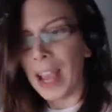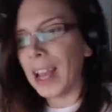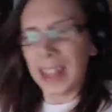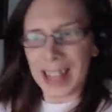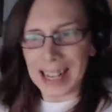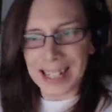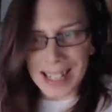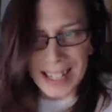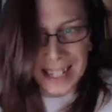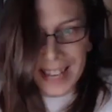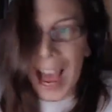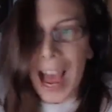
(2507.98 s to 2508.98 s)
That's the
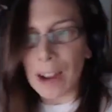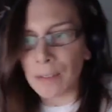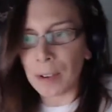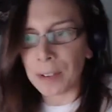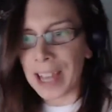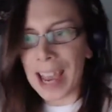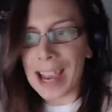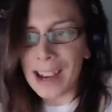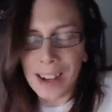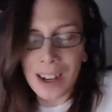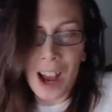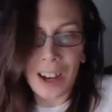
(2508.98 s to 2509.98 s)
sky from
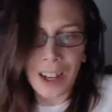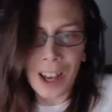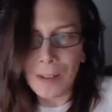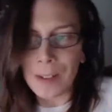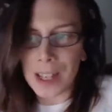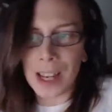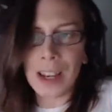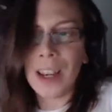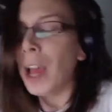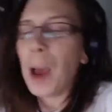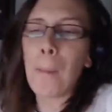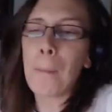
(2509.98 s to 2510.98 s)
Carcosa.
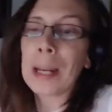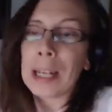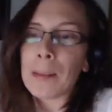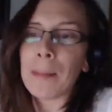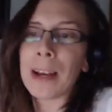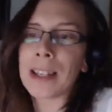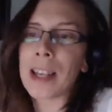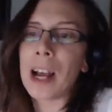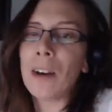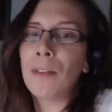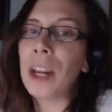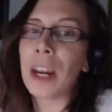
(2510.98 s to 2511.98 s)
Been there
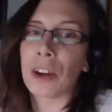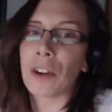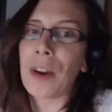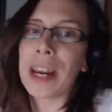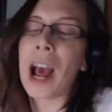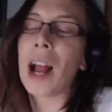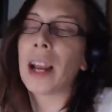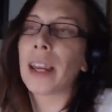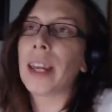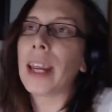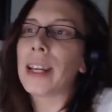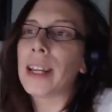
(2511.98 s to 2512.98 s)
myself. Not a great
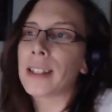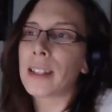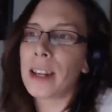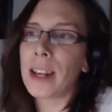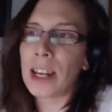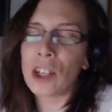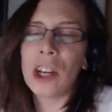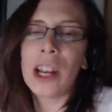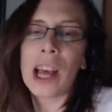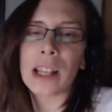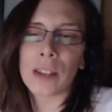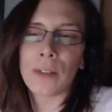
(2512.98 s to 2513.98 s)
holiday destination.
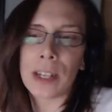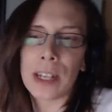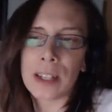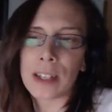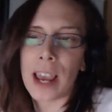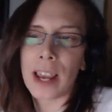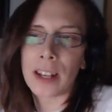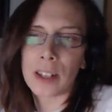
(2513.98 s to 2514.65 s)
Lots of insects.